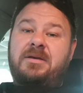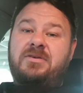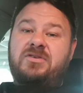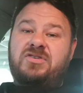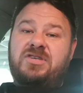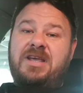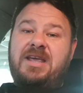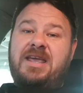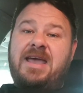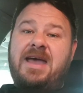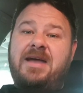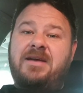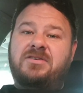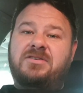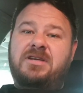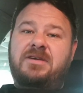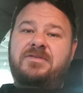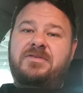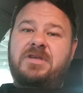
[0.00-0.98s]

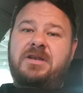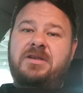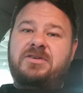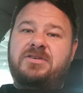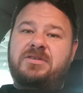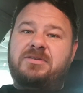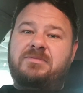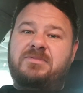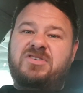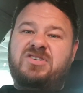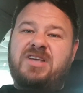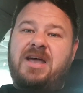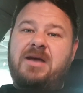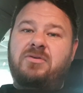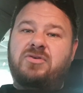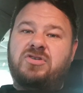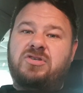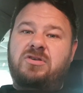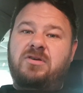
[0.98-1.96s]
CX, if there's any
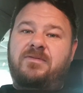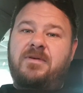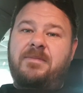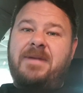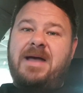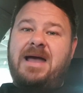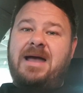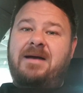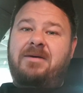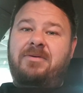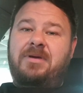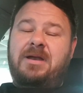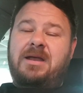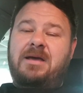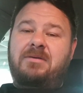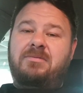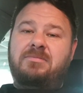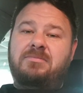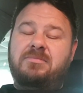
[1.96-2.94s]
sales stuff about, you
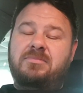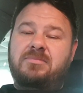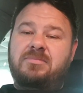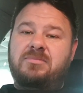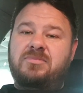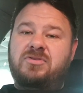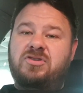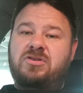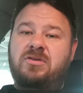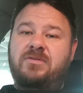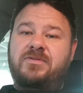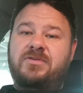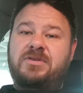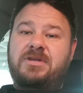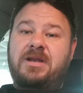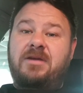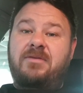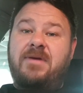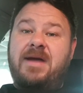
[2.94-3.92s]
know, stuff
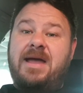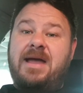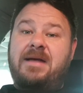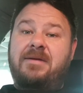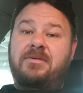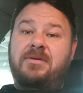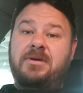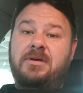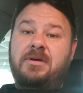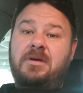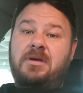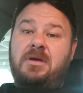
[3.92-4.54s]
still around.